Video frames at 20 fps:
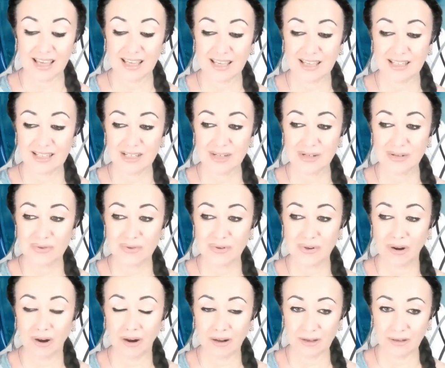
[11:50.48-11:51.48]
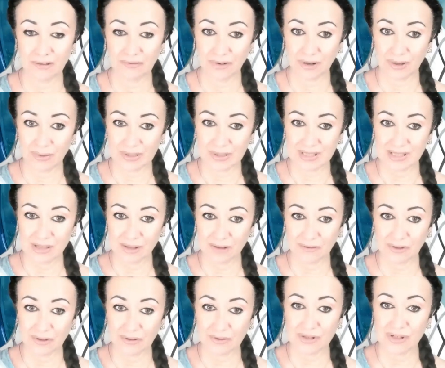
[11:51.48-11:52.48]
into a higher frequency
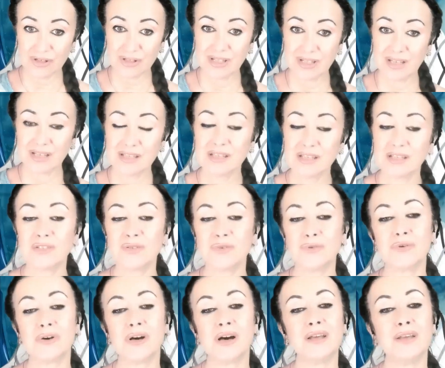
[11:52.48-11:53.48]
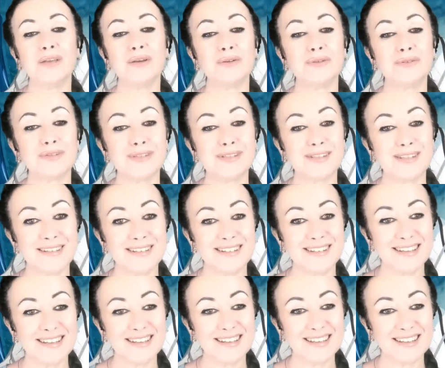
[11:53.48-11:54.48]
of consciousness, into a higher
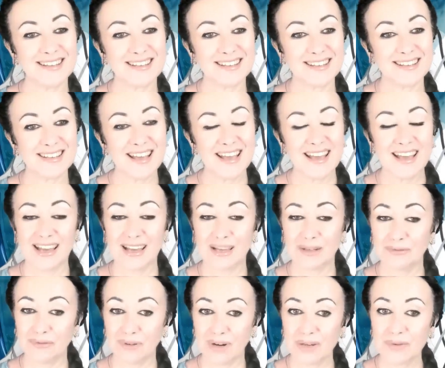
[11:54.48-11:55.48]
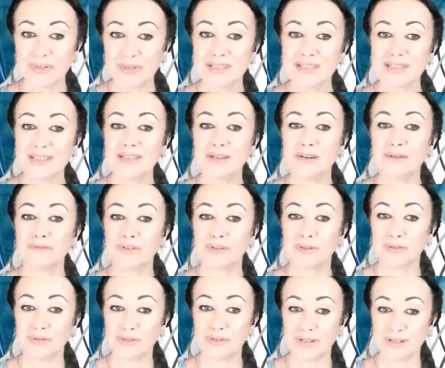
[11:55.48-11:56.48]
understanding. And frequency of
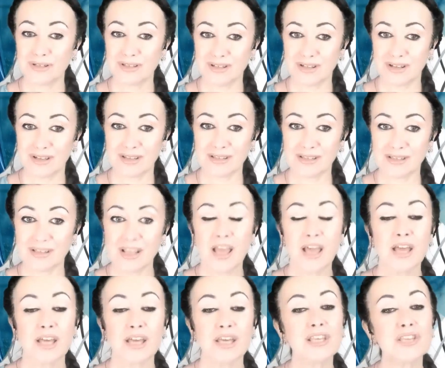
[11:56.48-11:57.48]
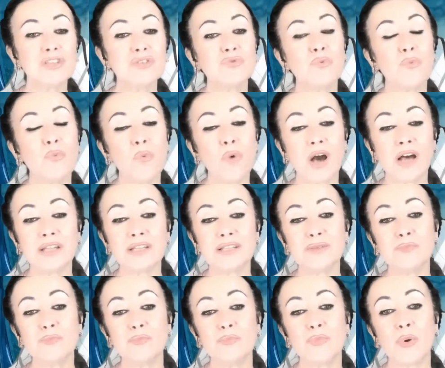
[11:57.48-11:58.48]
consciousness is
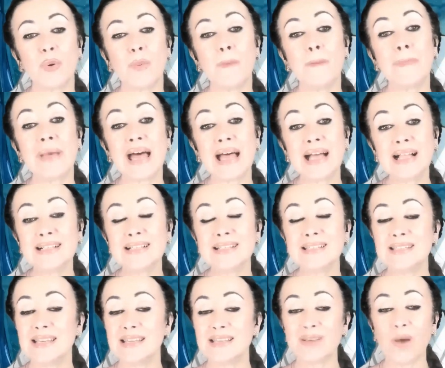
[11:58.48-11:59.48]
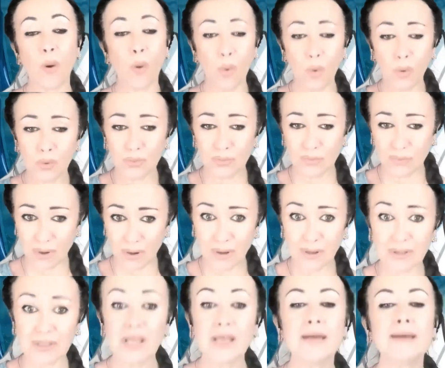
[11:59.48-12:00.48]
what propels this whole
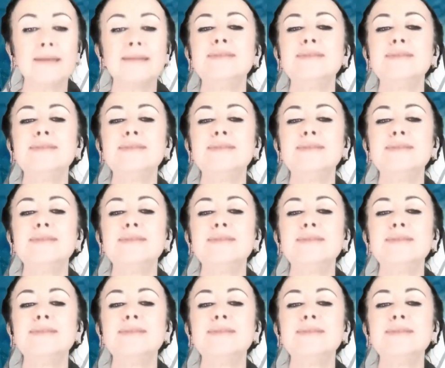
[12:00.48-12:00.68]
world